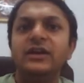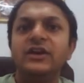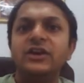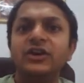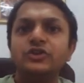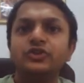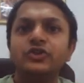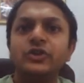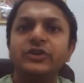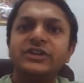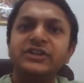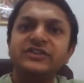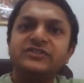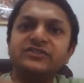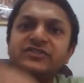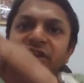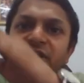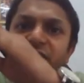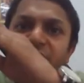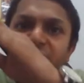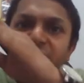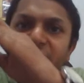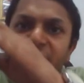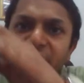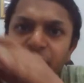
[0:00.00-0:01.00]
So it is
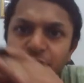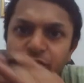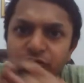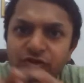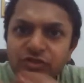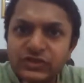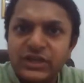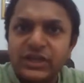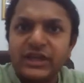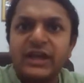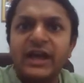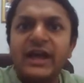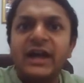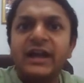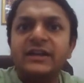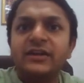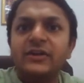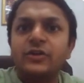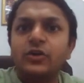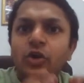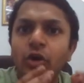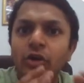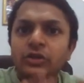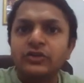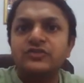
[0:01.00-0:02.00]
reducing at a
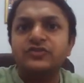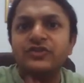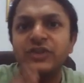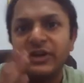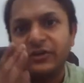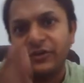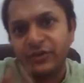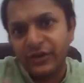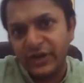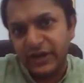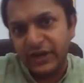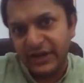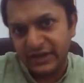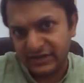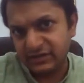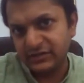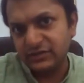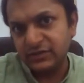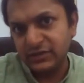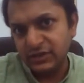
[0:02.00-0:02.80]
constant rate.